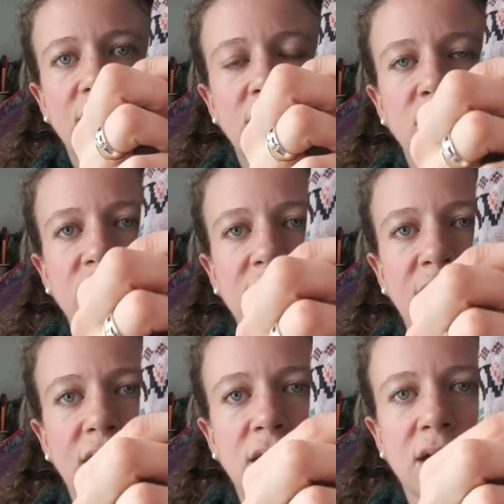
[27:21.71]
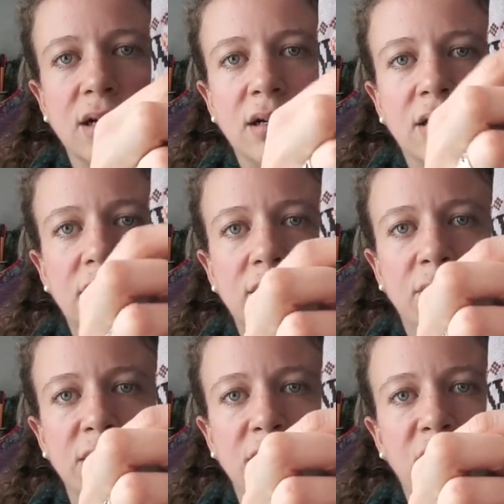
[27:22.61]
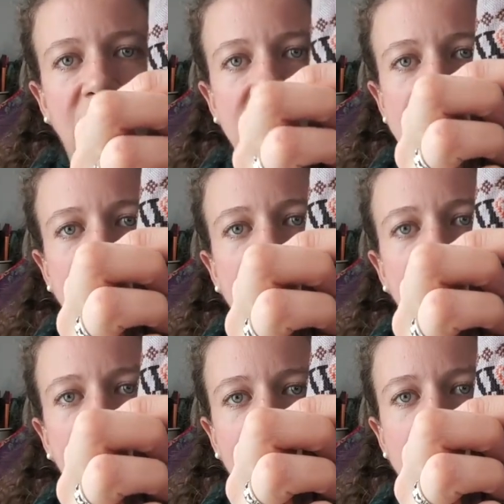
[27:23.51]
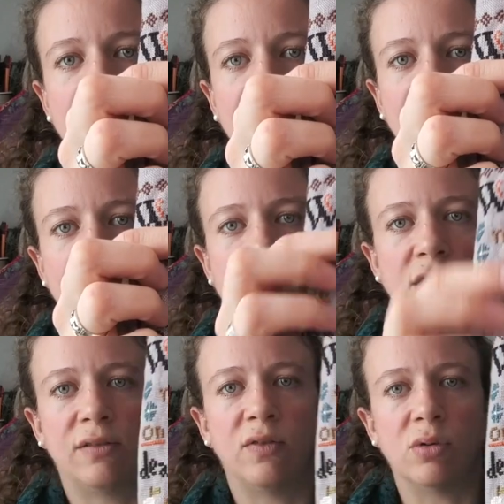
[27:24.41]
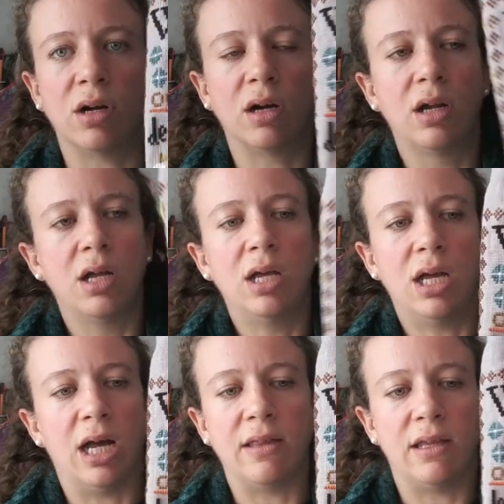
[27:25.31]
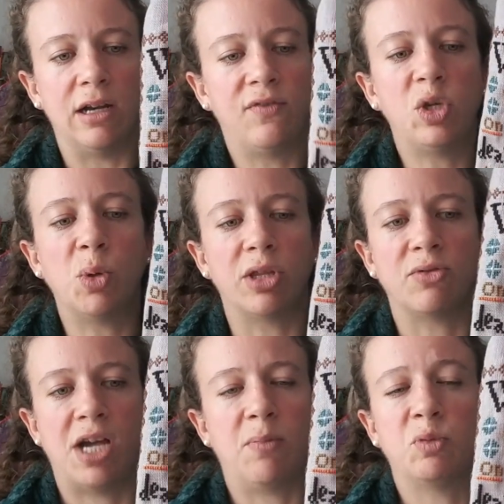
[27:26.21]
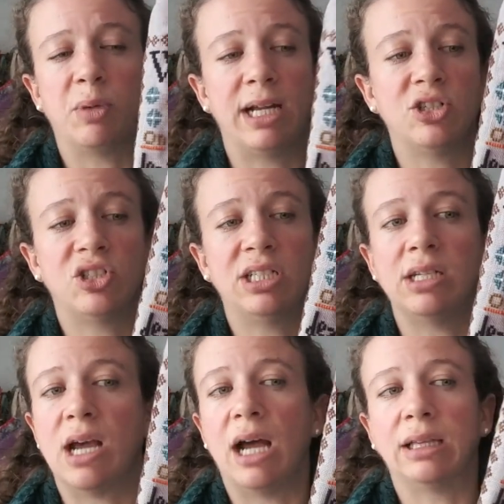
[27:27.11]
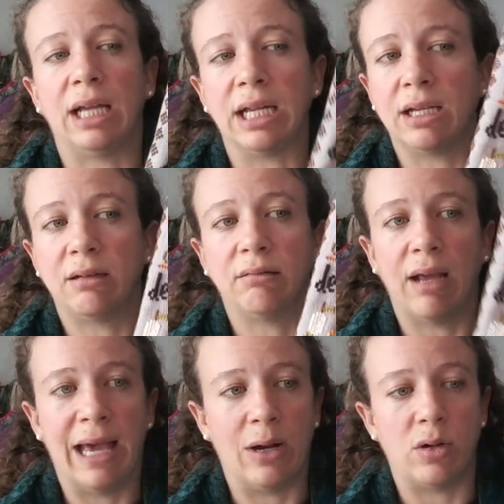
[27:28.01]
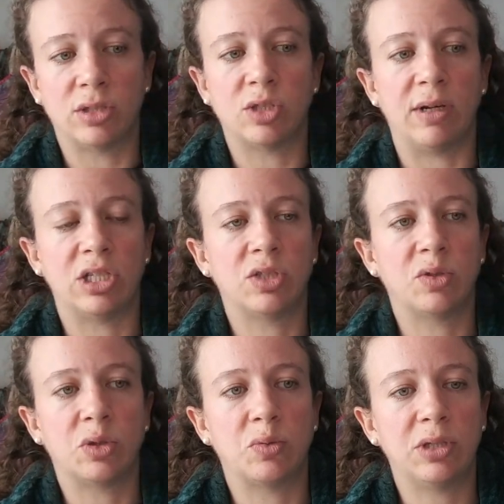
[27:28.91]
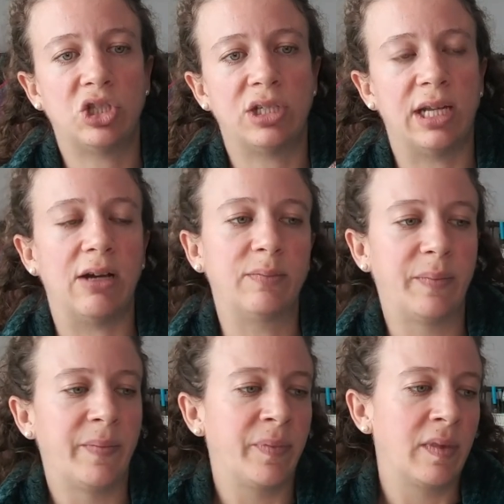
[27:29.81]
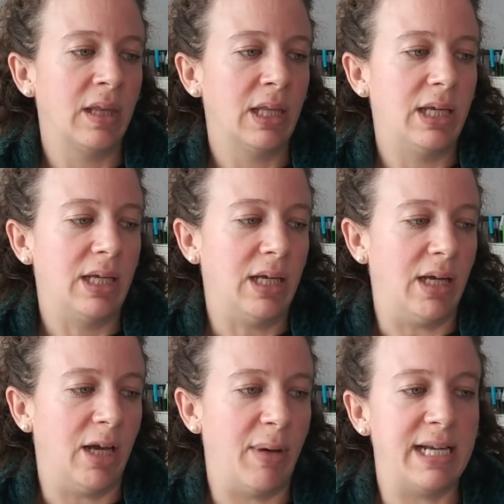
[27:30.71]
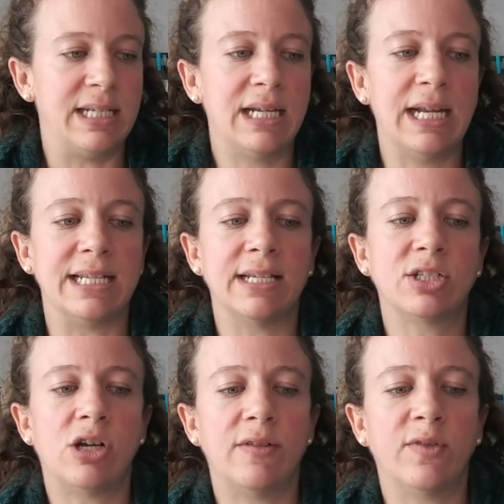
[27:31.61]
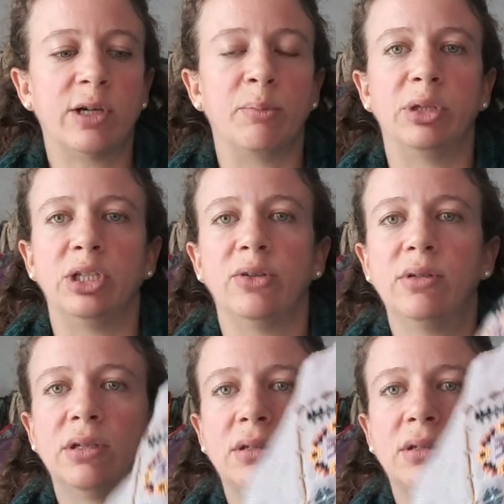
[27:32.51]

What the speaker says: over here where the green is around the M, it's called for. And then a few other times, but I just did not like it at all, so I switched it out. It does call for a blue.